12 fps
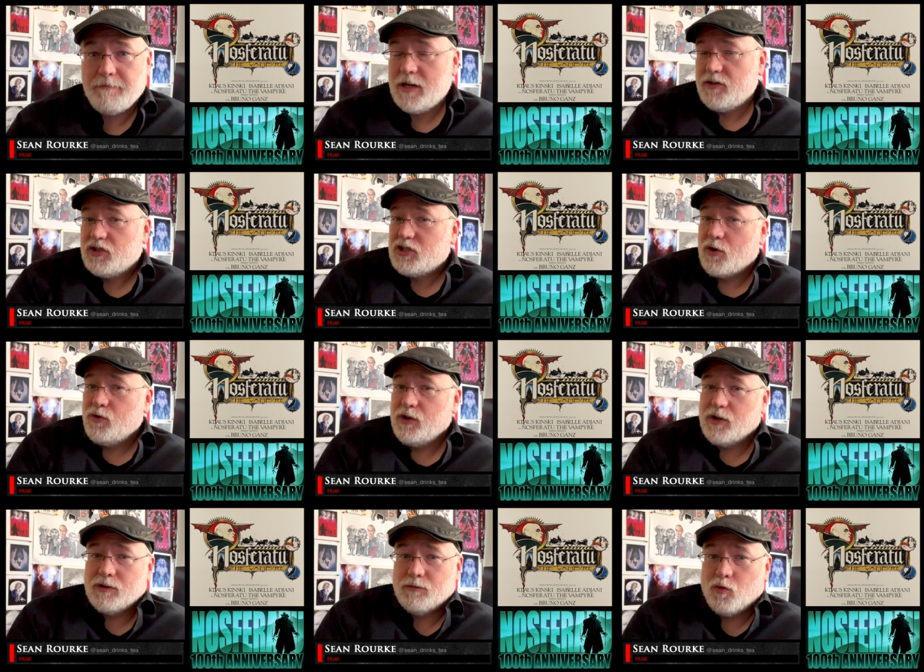So you
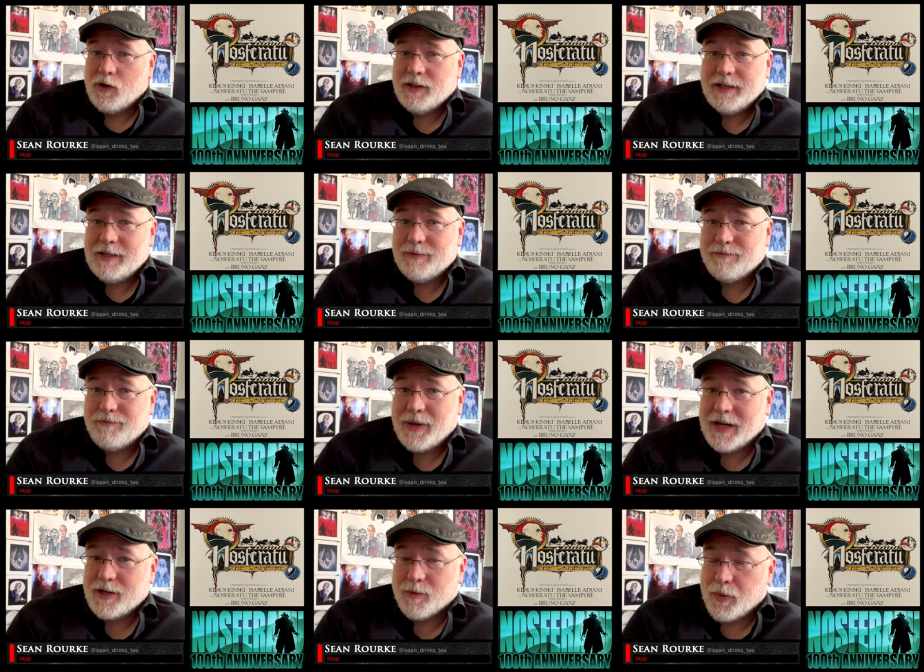can really
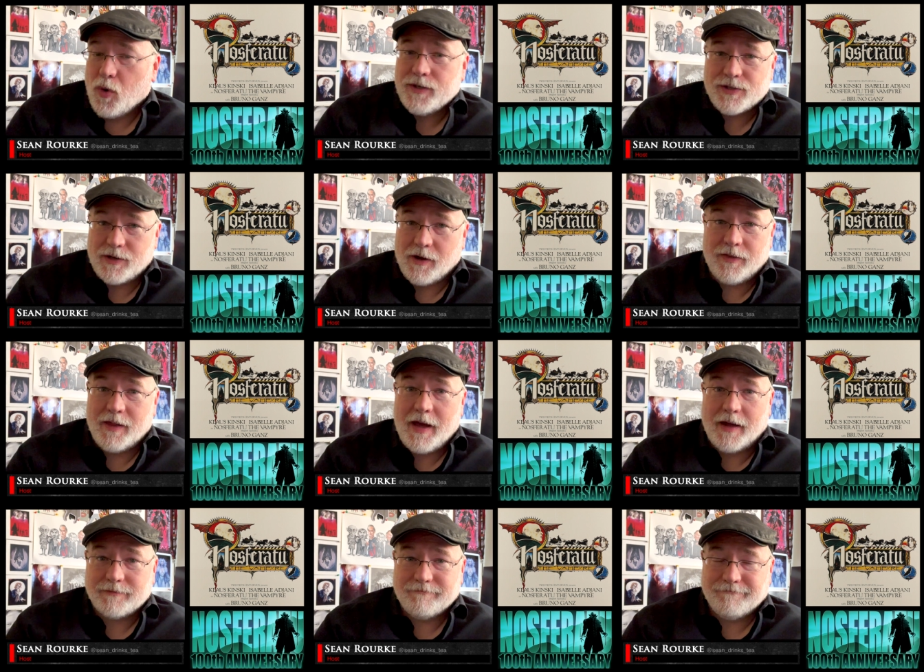pick your poison on
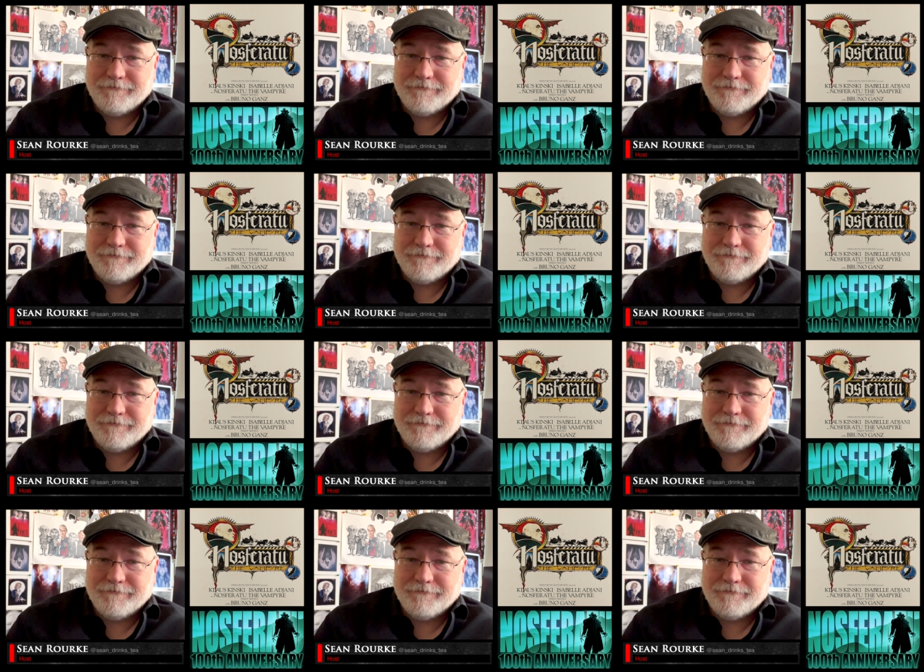that.